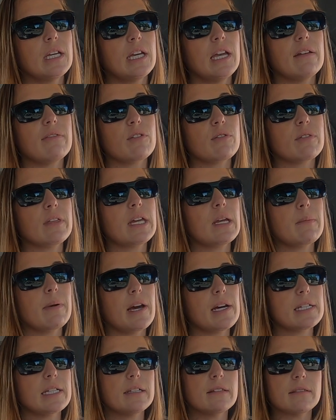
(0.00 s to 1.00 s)
If you think
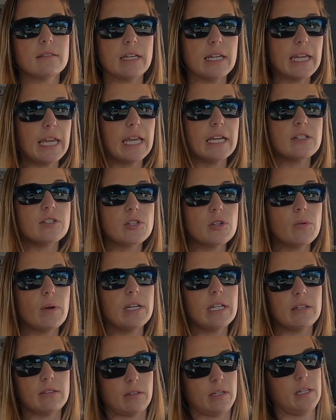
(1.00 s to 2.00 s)
about it, they can't do
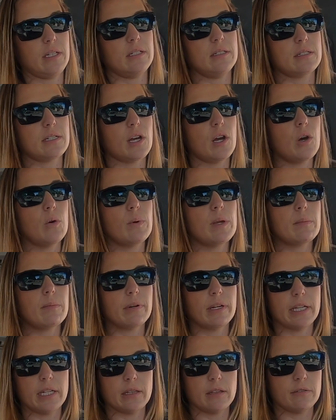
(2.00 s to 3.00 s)
anything until we
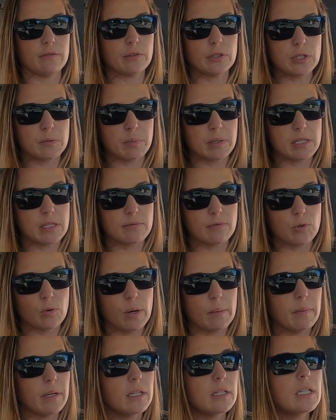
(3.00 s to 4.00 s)
bring in the first piece of
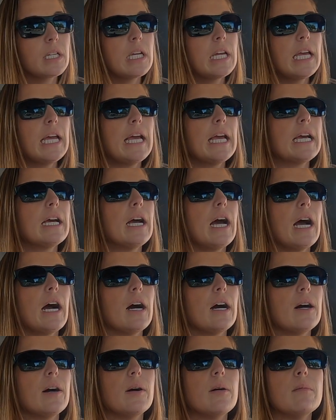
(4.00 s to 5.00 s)
equipment.
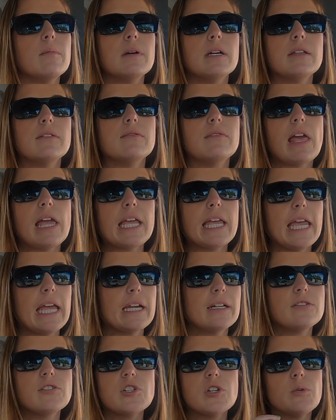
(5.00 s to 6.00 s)
They
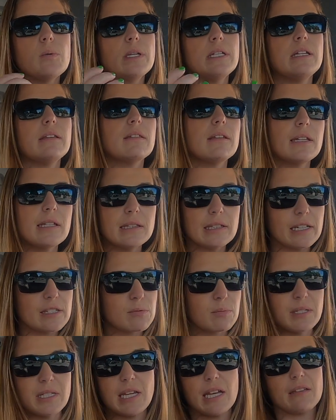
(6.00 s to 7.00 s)
can't do anything unless
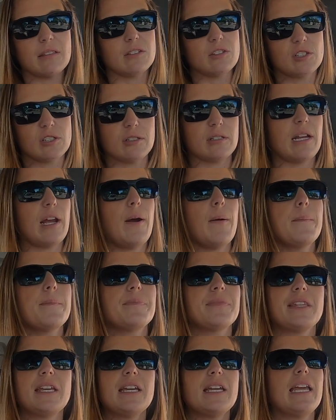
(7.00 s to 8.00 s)
we take the dirt out.
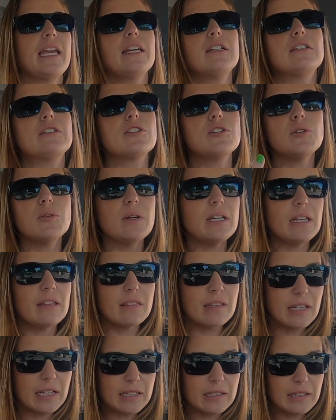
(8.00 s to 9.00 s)
They can't do
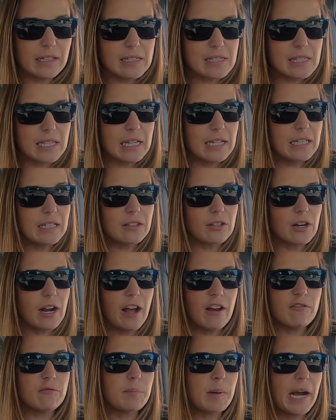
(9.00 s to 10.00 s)
anything unless they either
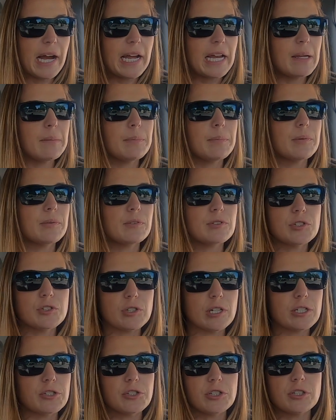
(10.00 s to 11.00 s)
have pipe,
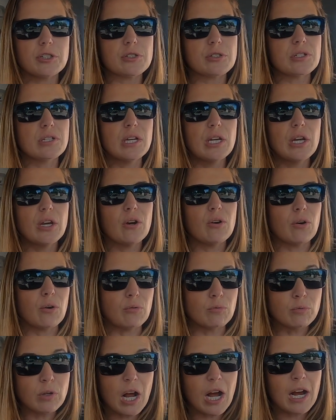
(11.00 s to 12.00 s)
structures, or
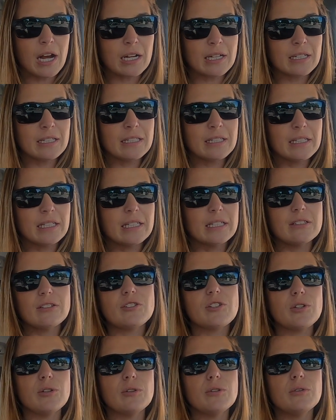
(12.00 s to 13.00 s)
rock
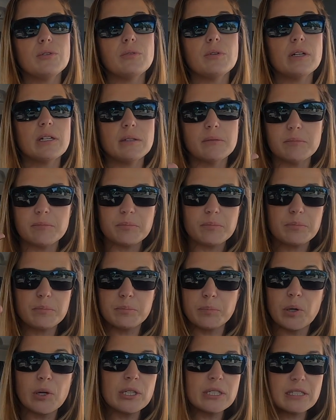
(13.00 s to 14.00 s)
to
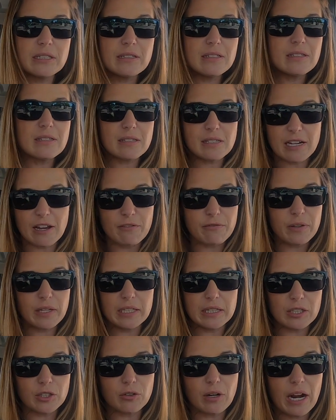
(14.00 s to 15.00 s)
put stuff
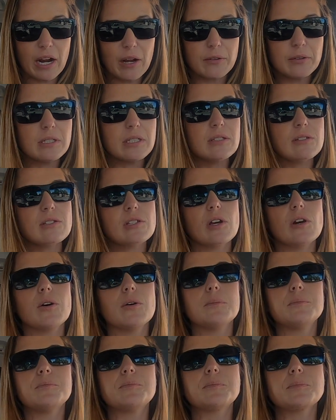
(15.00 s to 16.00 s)
in the ground.
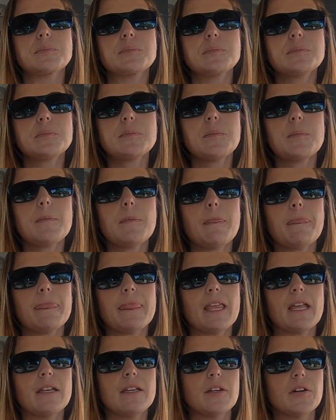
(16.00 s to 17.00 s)
So,
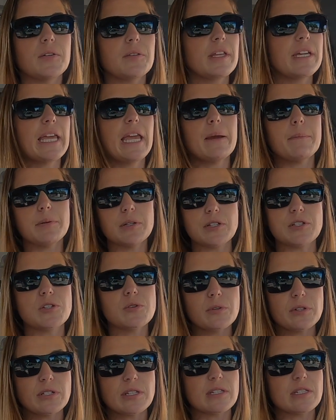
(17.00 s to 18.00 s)
they can't put a
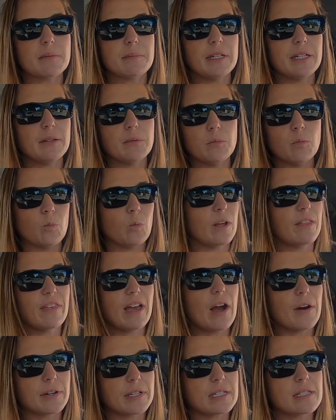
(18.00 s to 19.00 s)
sewer system in
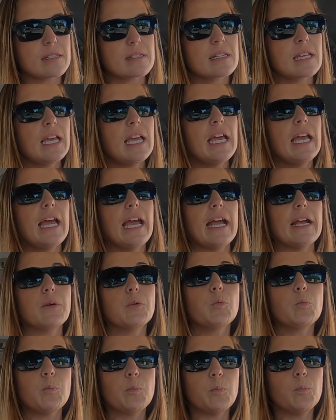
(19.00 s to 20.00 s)
without us.
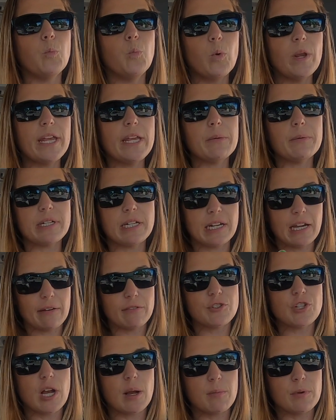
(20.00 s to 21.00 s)
And we wouldn't have a
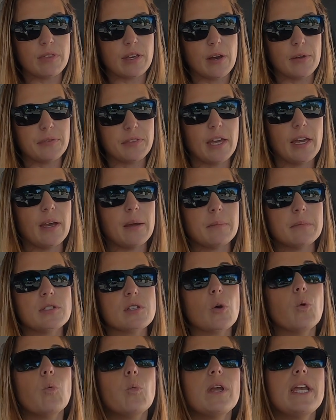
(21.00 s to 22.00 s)
job without them,
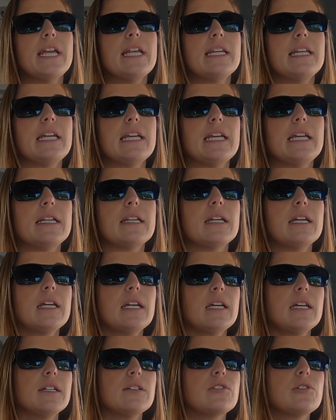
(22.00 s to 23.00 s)
so we need
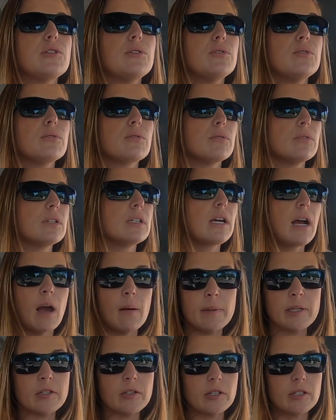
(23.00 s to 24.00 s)
to
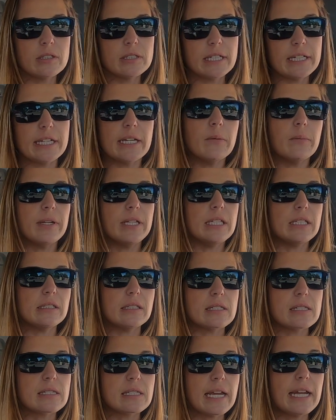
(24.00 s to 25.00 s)
come in early and we need to
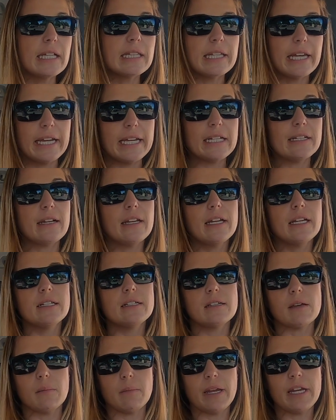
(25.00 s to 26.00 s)
stay late
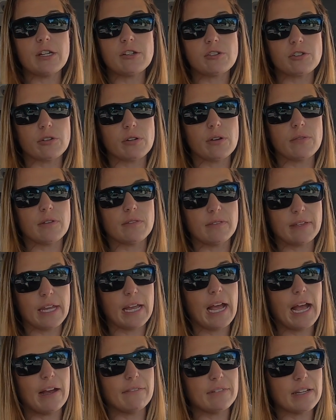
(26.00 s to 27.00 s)
to make sure that they
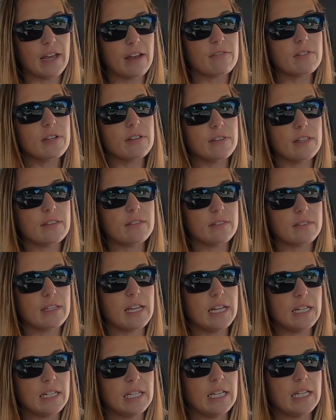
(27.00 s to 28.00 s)
have everything that
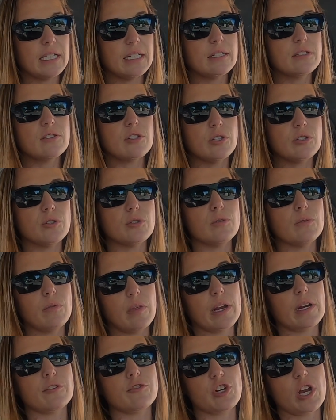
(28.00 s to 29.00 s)
they need to do
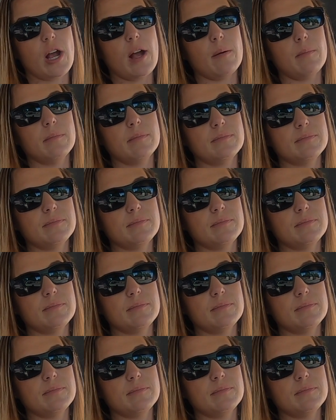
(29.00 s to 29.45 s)
their job.